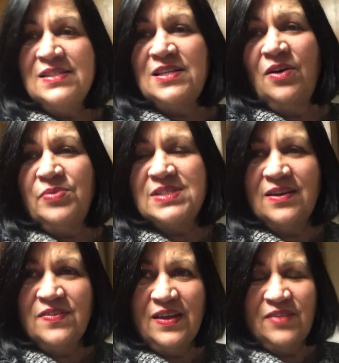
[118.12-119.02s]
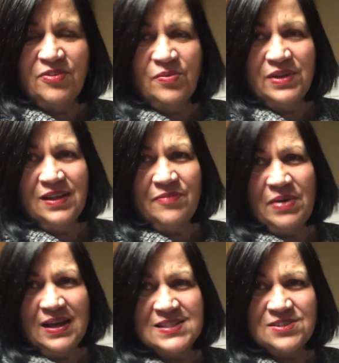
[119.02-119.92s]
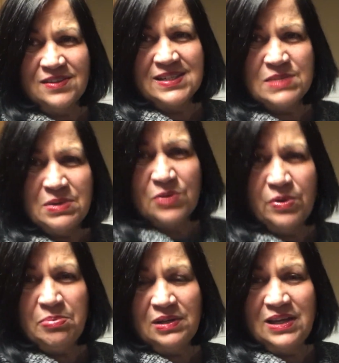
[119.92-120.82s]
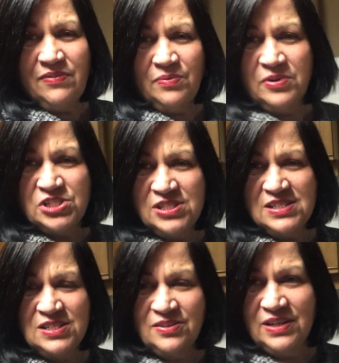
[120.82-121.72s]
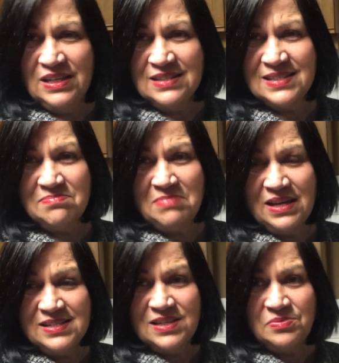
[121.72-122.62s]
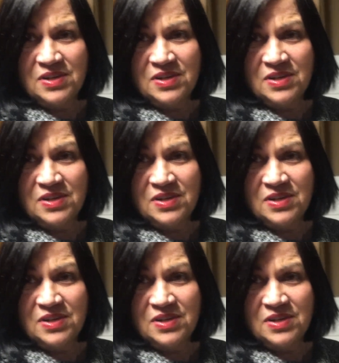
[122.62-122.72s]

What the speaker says: So we're so thankful. We love Pastor Elizabeth. We believe in what she's doing. It's amazing